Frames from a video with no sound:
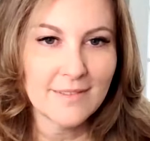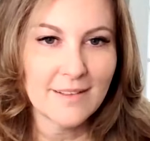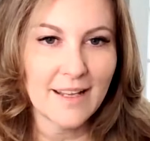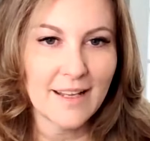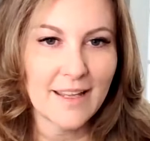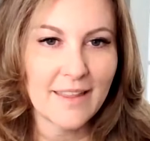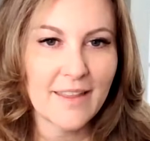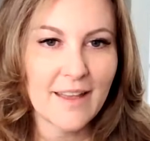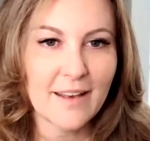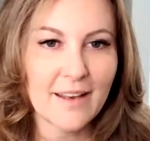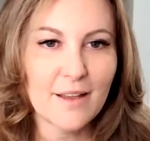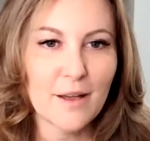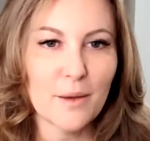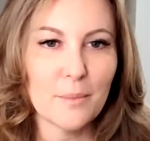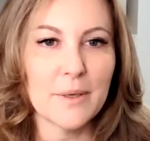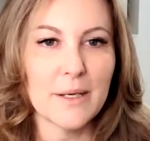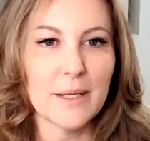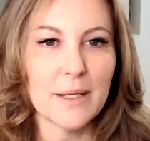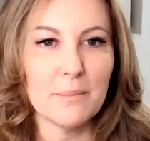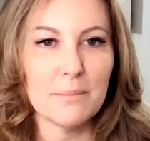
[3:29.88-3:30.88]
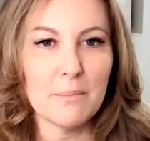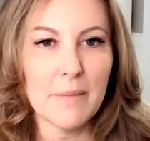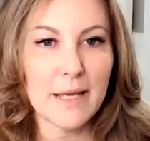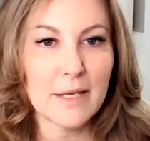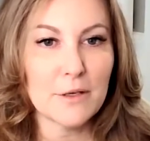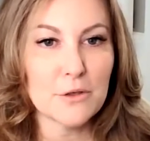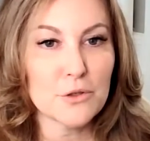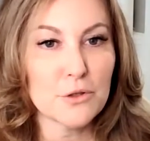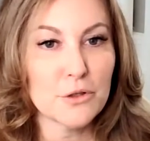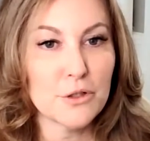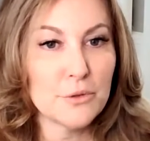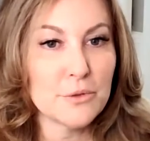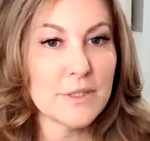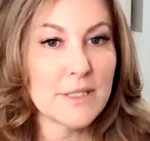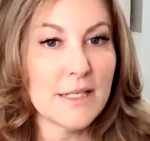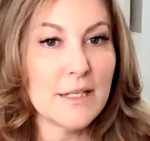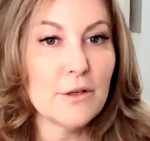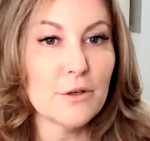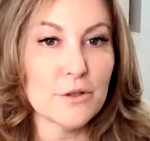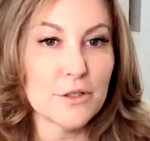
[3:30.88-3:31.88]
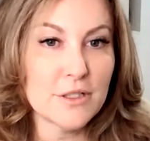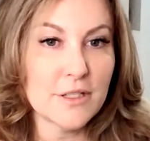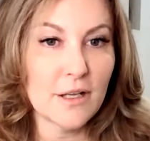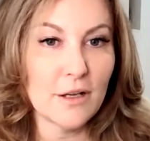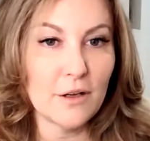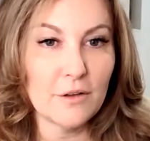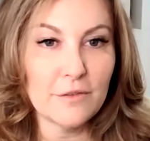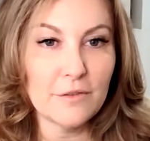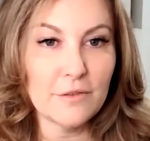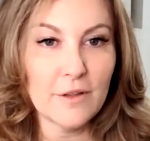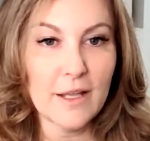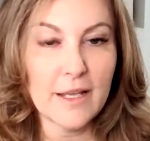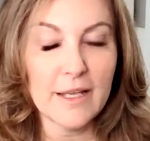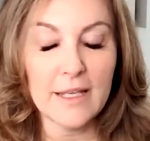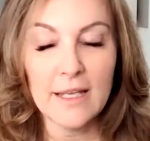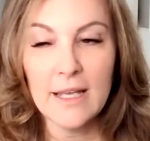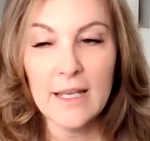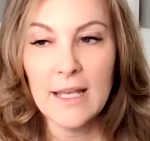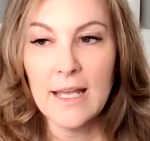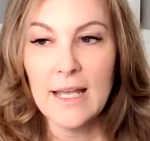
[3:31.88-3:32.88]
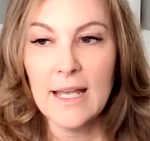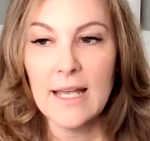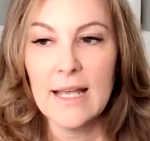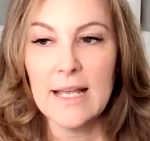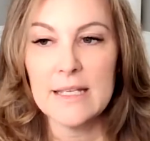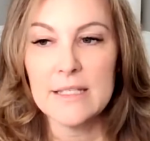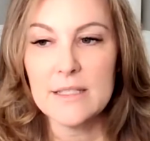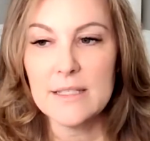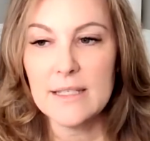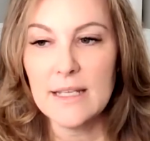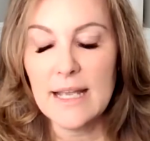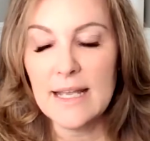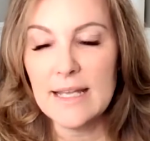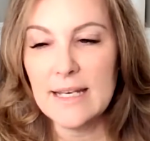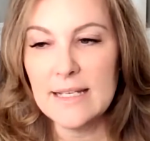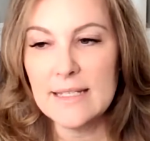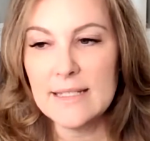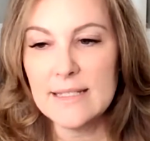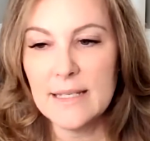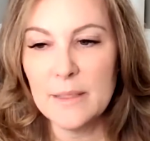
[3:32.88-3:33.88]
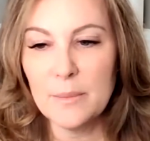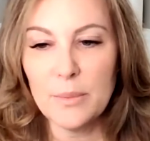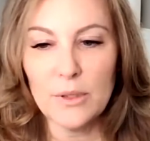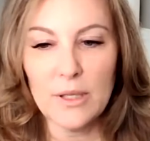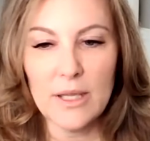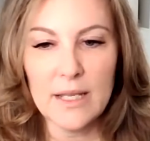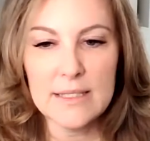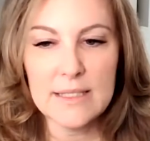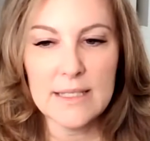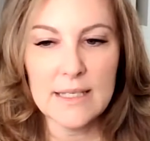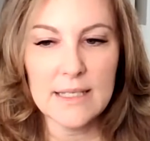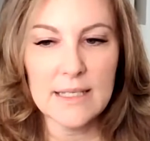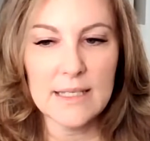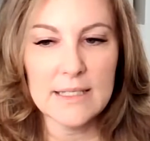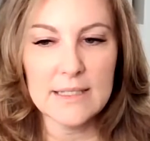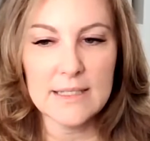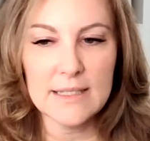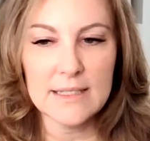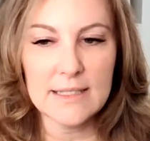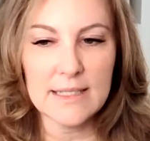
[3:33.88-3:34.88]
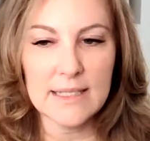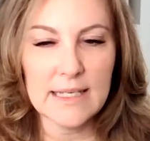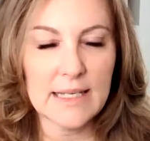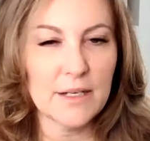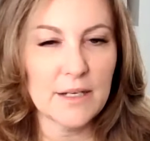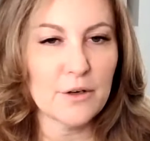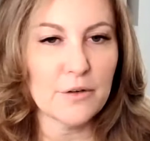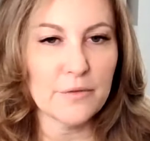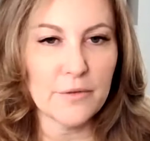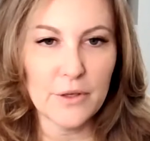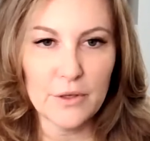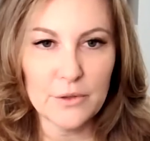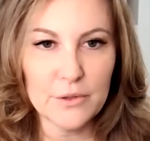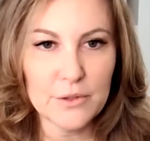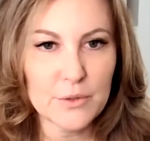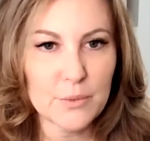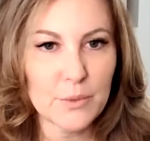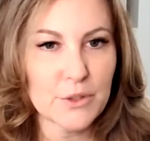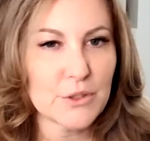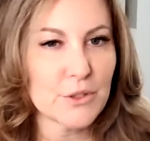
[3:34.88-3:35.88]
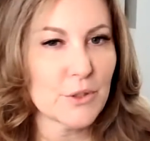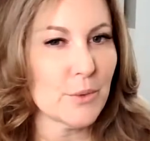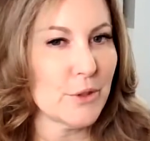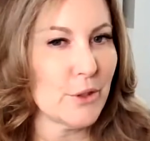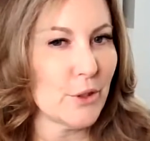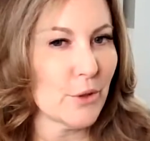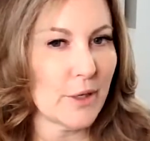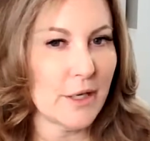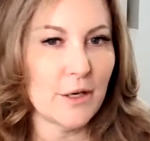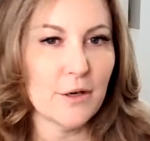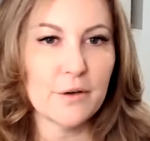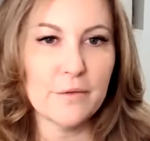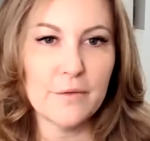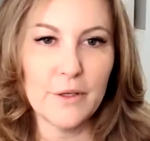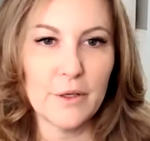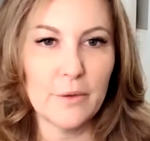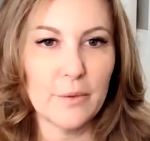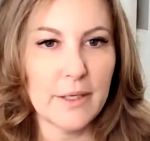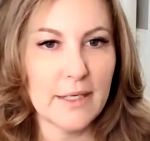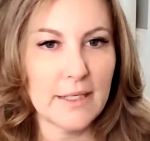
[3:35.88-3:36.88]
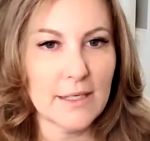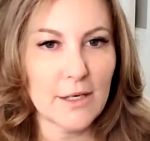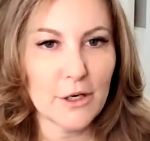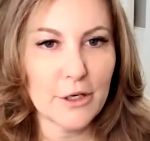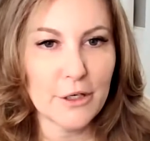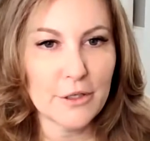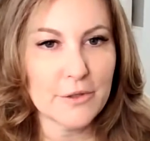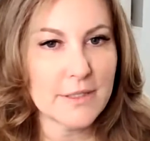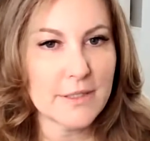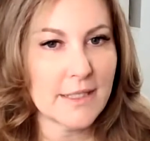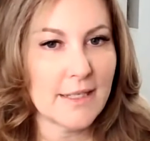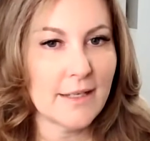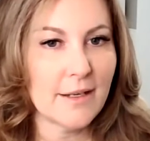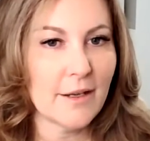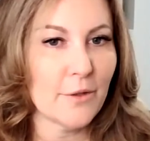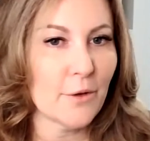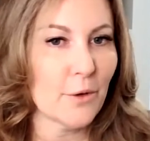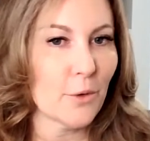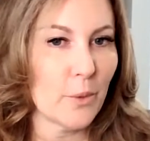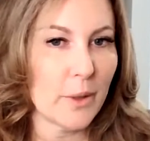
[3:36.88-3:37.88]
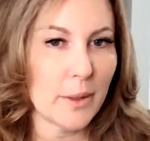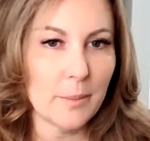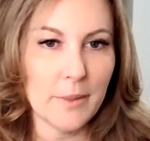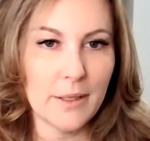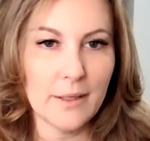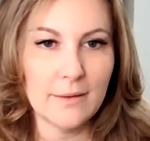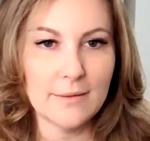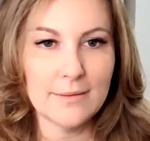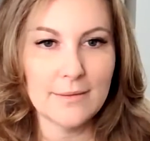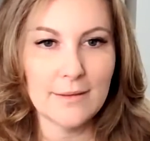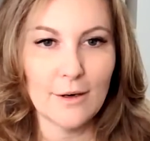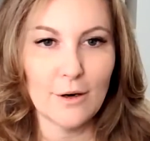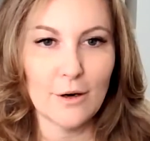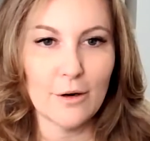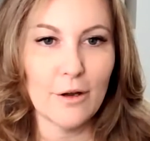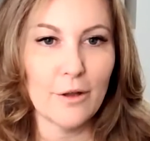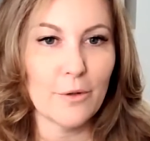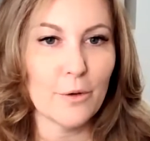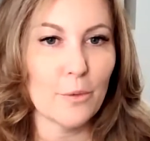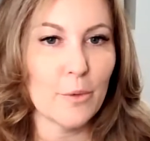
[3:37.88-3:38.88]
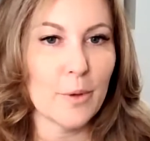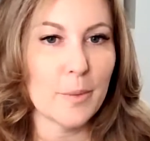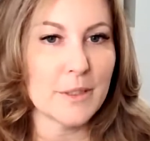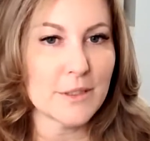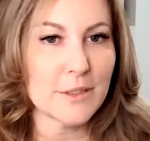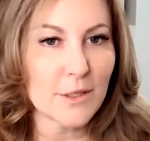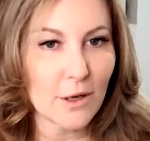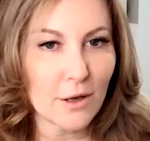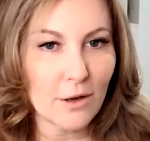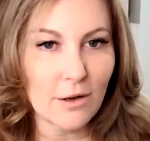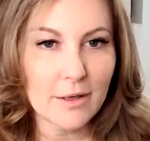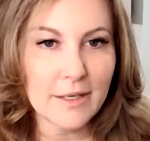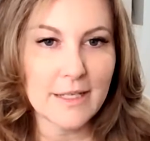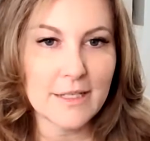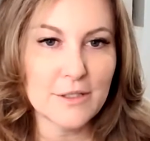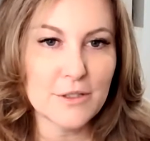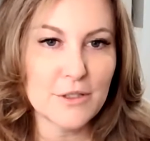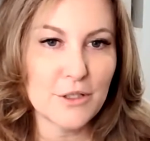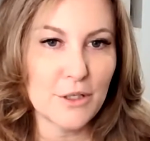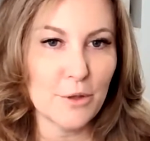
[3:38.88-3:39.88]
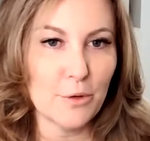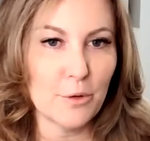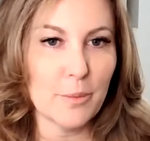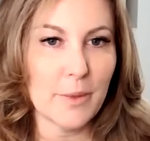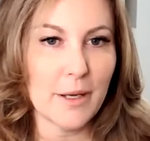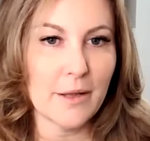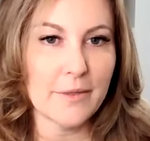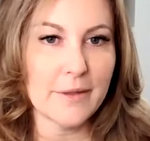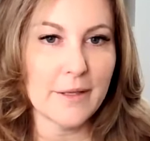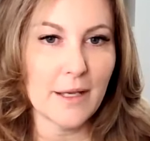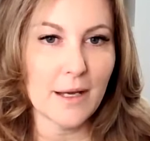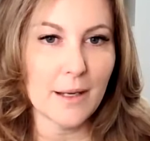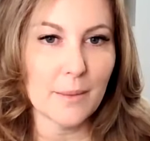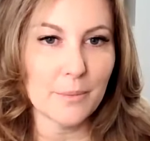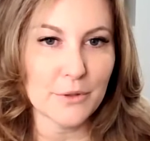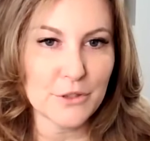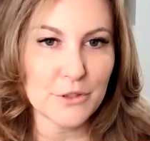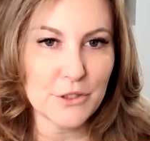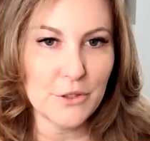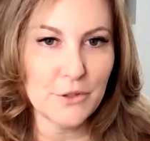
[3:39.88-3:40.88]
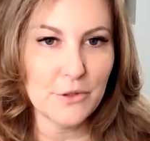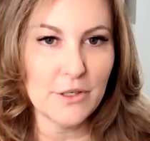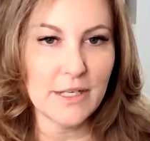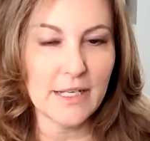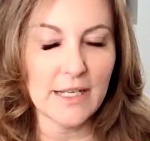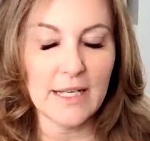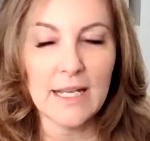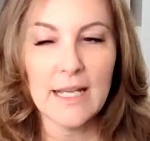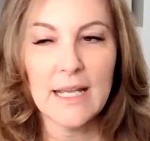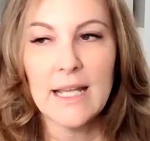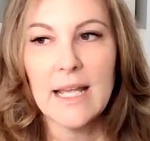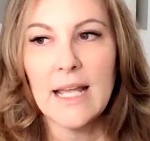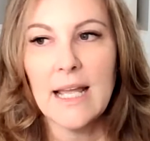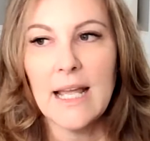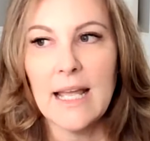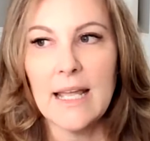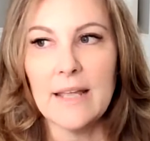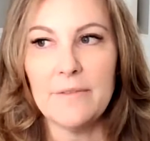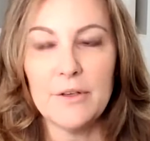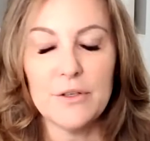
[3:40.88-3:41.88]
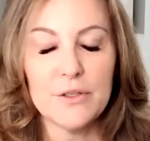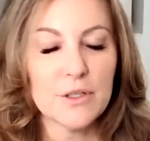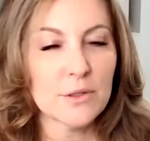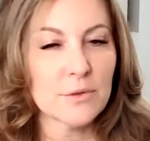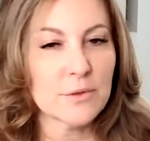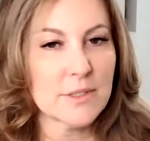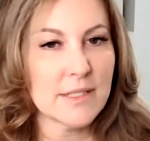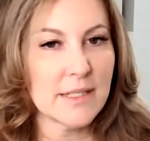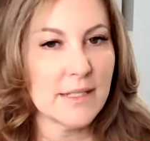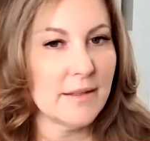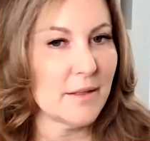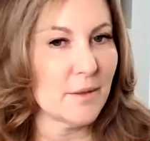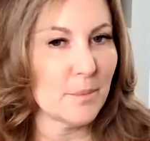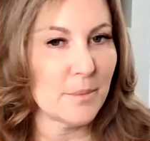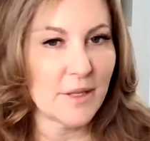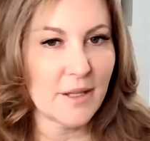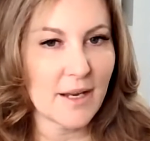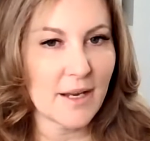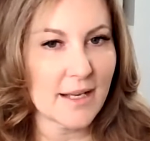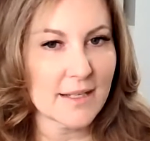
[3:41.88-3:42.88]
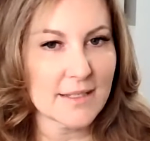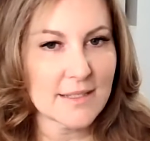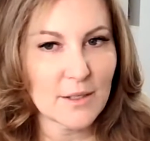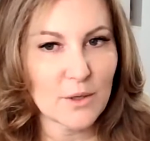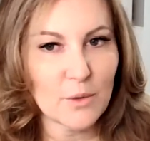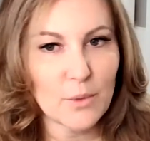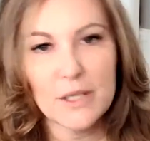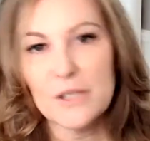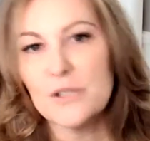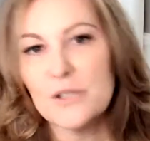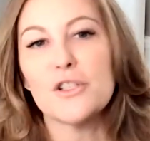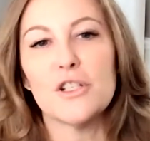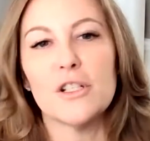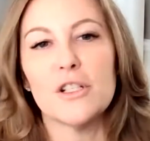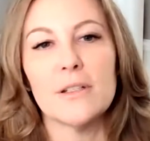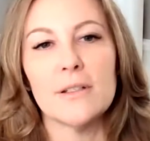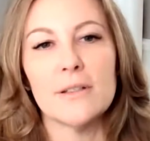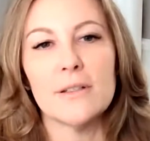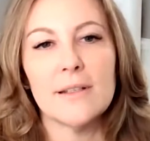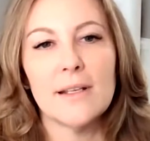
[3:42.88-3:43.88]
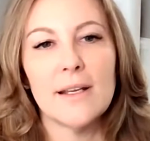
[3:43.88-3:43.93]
in that company. Make sure you see yourself like it's and as simple as it is, it's in interviews. so when you're interviewing, are you seeing other women? Are other women talking to you about the opportunity? if you don't see them, then ask the question.